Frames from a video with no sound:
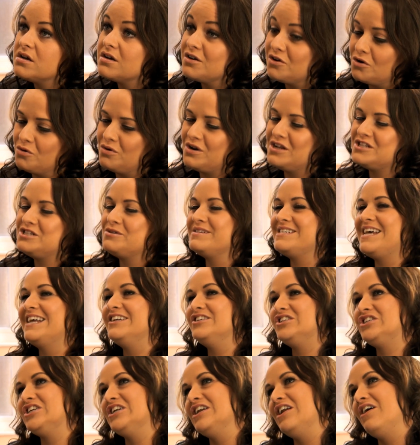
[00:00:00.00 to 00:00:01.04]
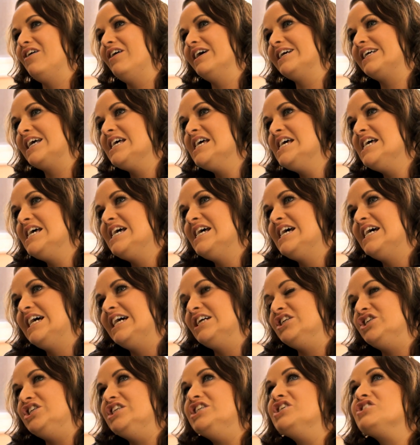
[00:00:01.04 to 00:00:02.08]
Call her to attention, like,
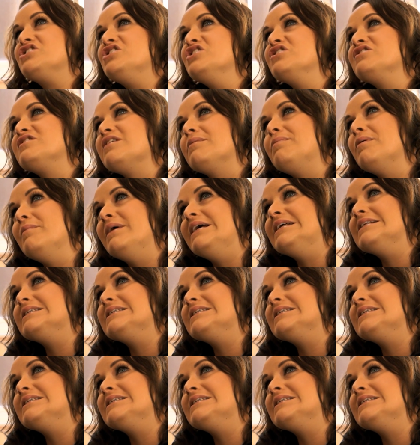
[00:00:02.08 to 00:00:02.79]
and she just looks up at me